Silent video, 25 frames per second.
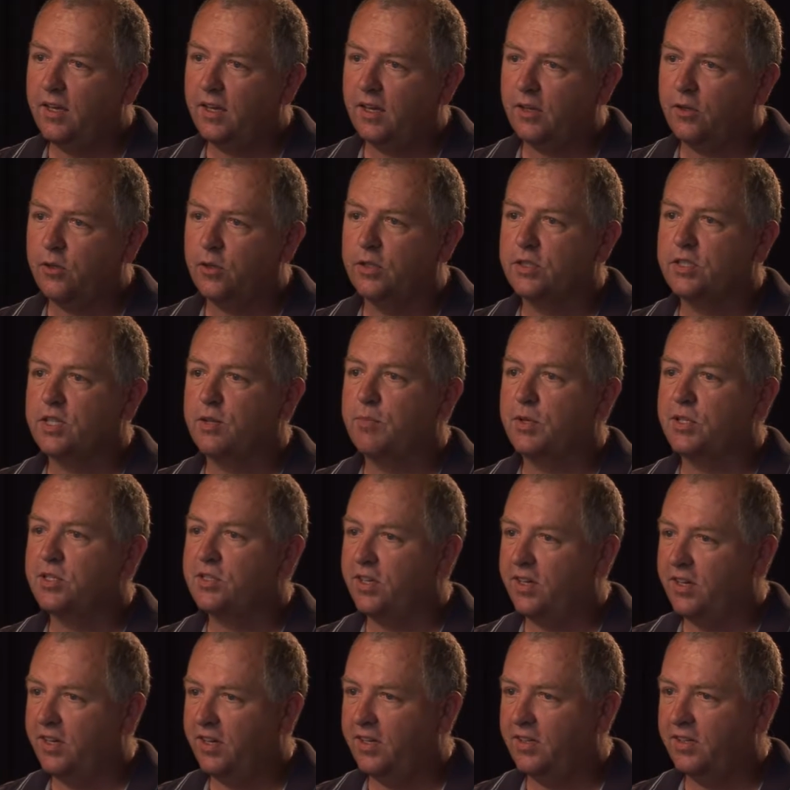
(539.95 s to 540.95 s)
I couldn't see my
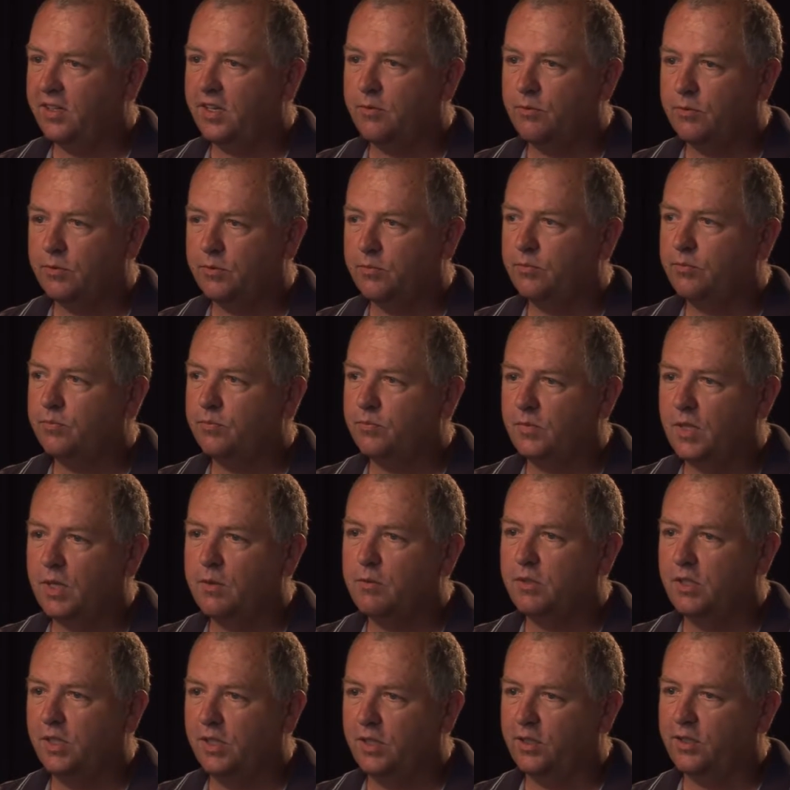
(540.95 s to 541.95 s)
son. He
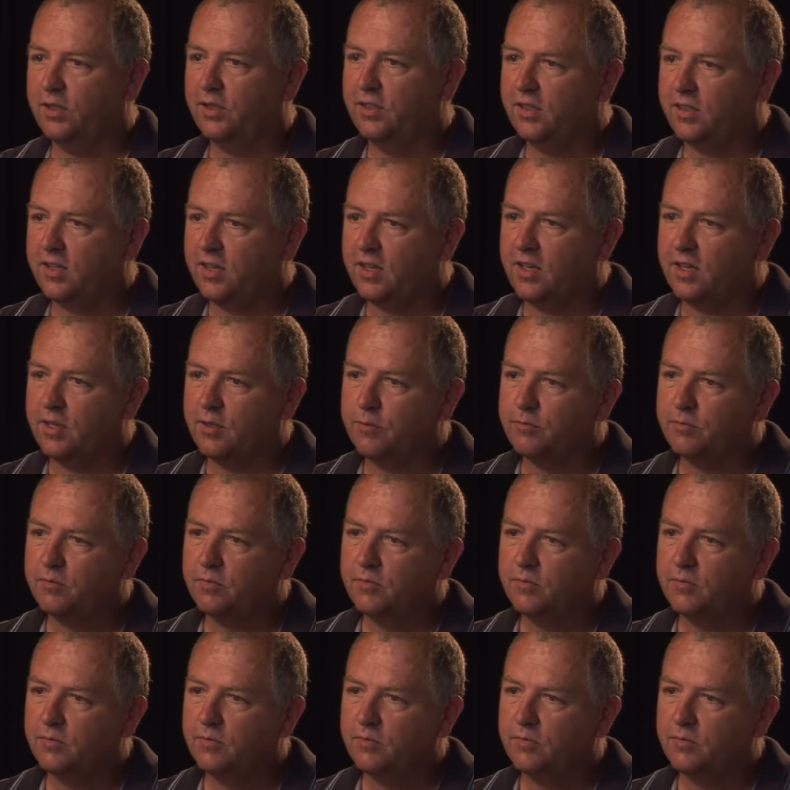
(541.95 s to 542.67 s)
was little at the time.